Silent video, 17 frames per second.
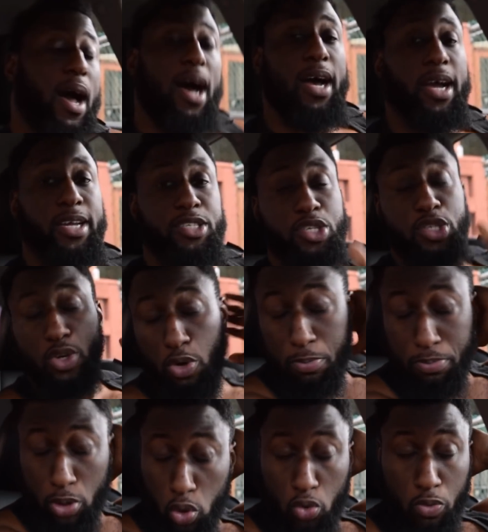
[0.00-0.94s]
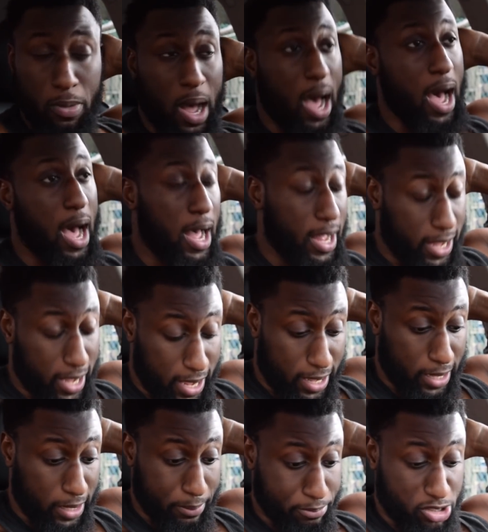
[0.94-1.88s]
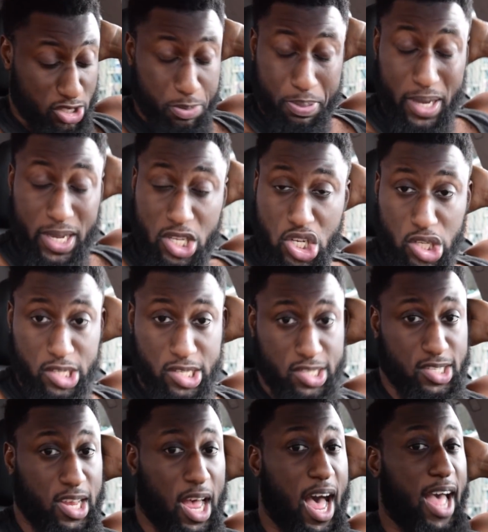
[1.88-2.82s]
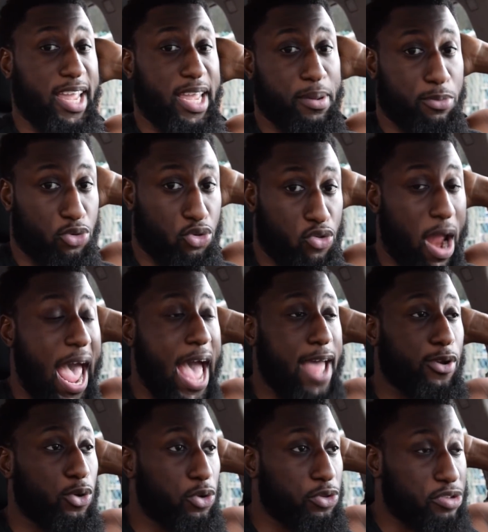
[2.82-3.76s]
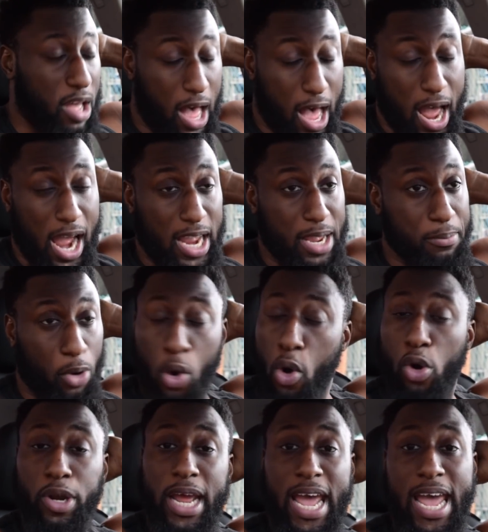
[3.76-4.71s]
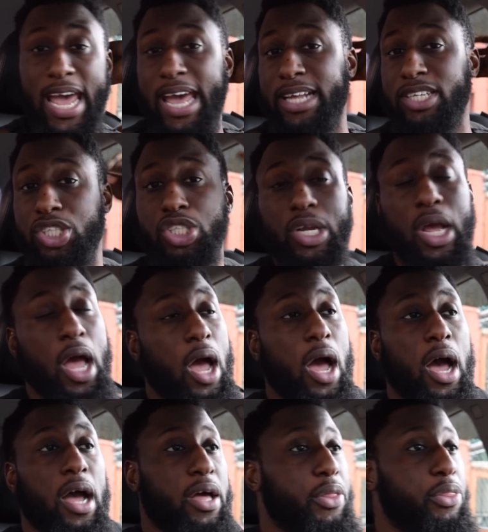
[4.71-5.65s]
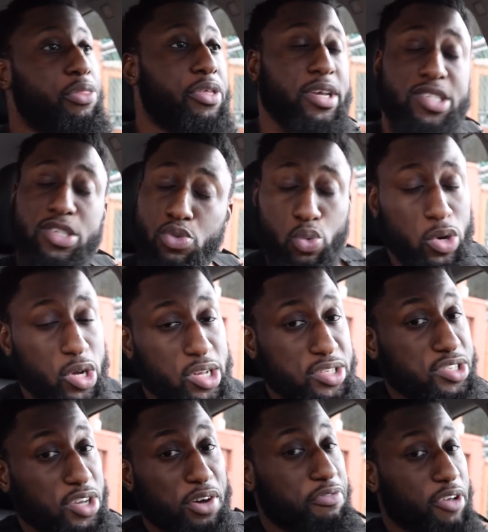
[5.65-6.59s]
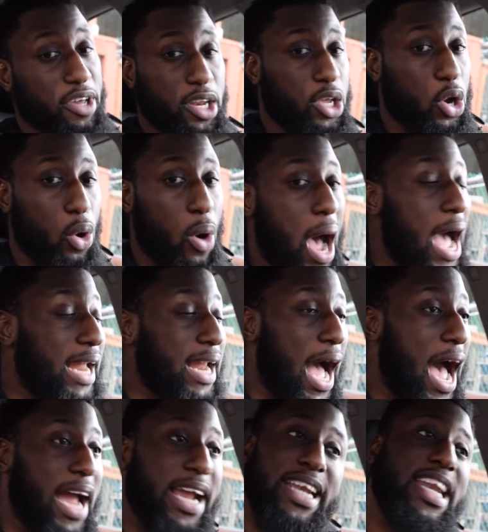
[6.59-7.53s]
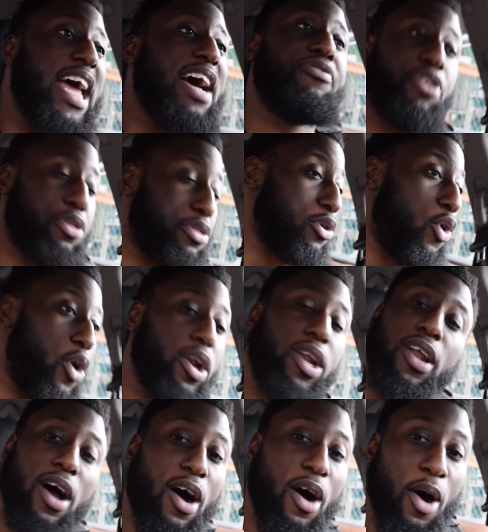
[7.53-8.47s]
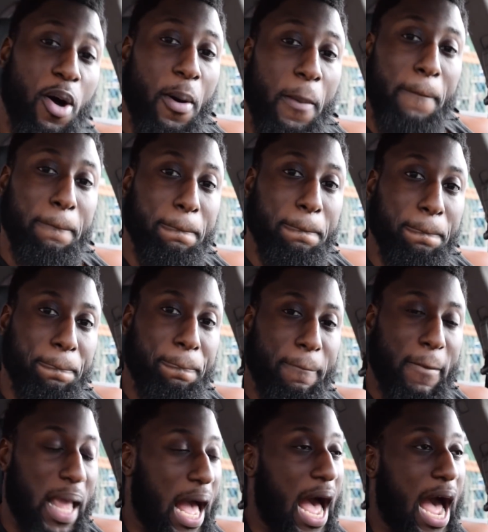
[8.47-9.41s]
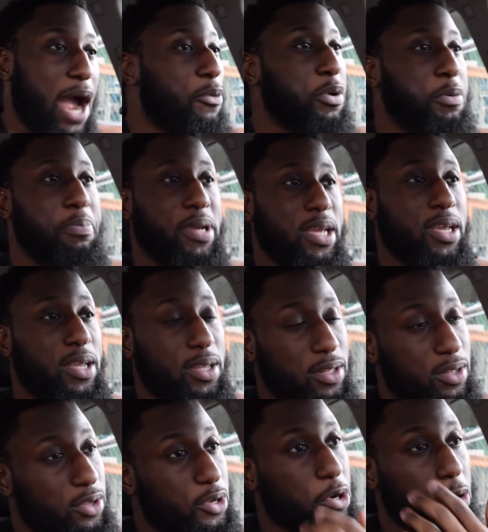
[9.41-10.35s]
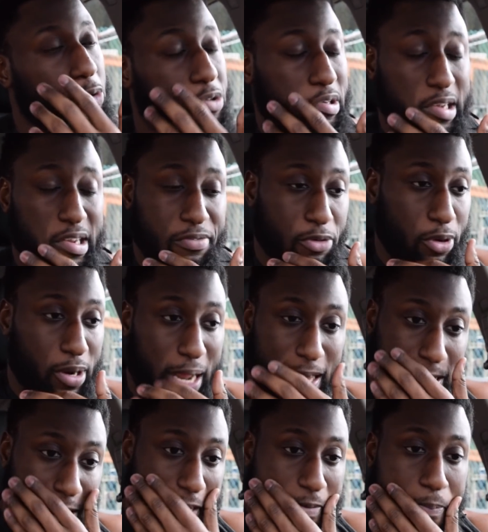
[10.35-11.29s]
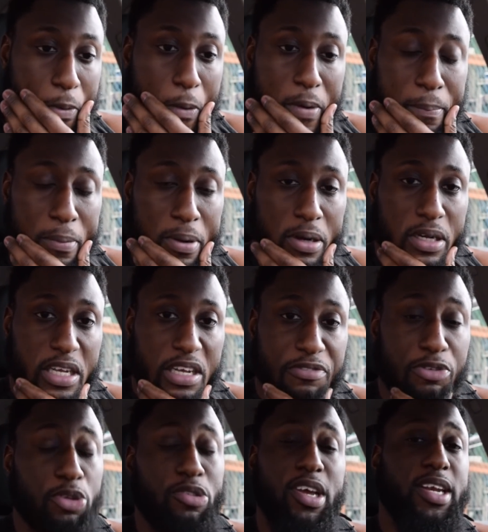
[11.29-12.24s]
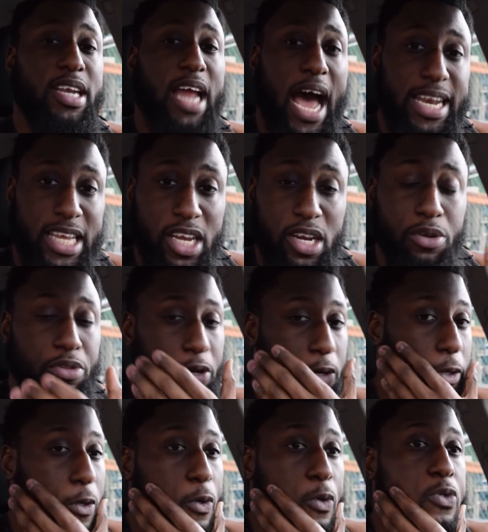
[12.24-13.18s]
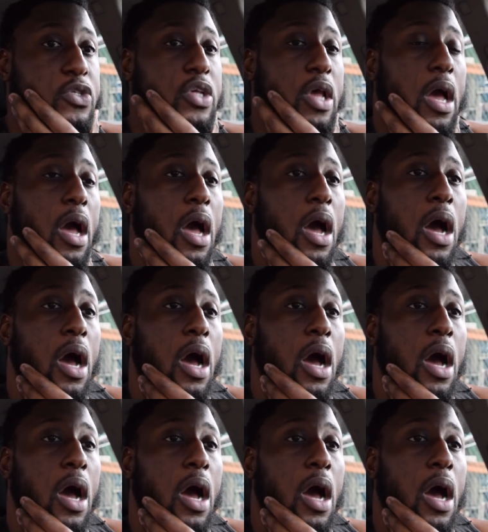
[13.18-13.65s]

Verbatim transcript: Alright, so boom. I am speechless. I am rattled. I am on edge. This was a video I, I never thought um I would be, you know, delivering at this point. But if you did not hear the news,